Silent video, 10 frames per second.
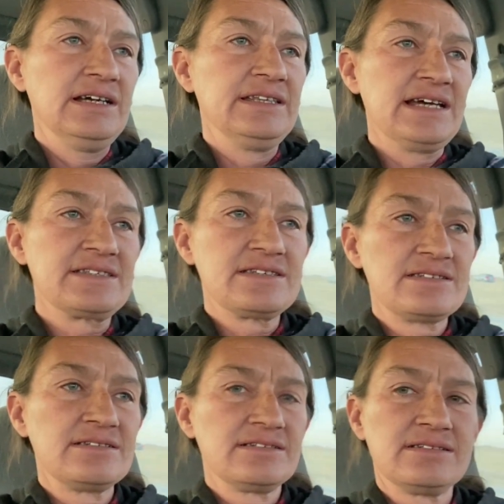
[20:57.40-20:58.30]
And
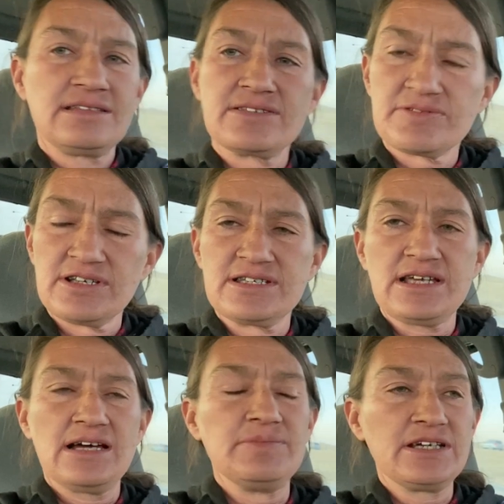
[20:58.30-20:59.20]
that's really
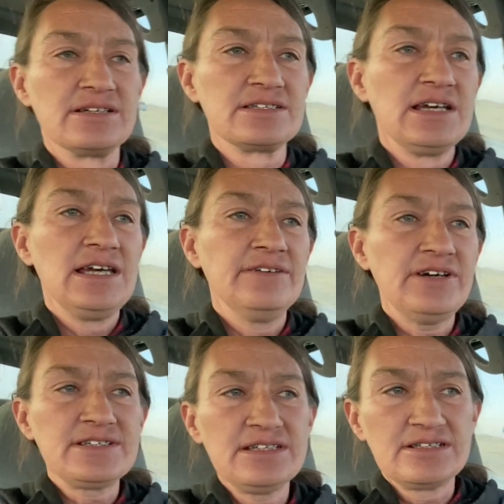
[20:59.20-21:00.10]
sad, because if
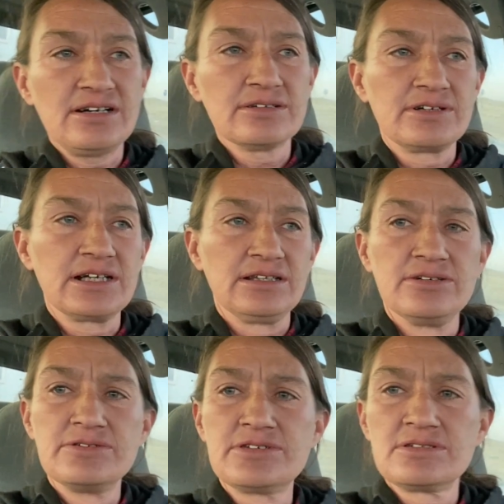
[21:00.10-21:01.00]
I see a dog running
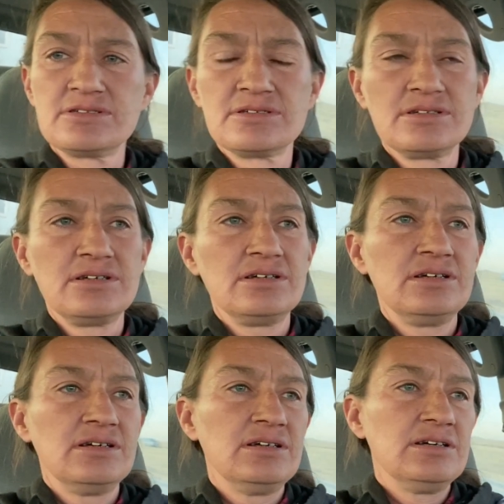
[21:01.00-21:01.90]
loose
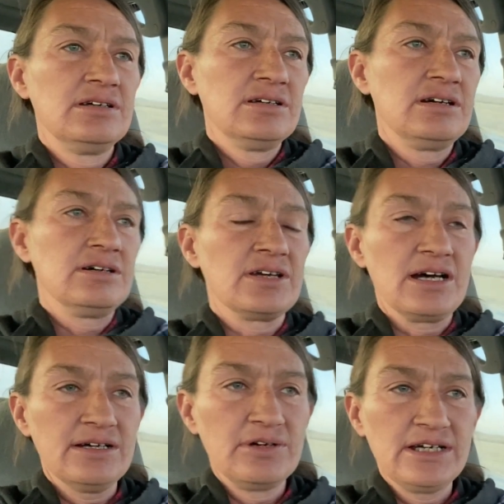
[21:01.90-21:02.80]
on the
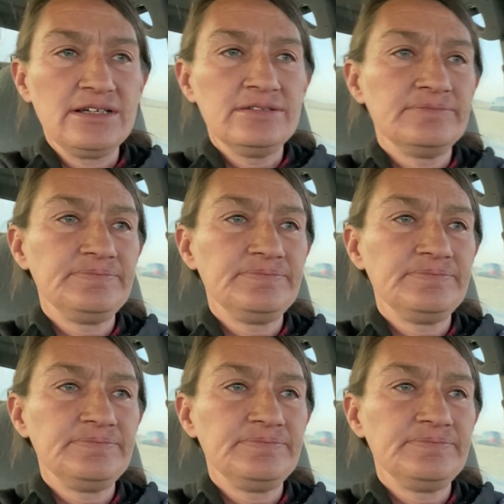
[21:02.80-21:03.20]
highway,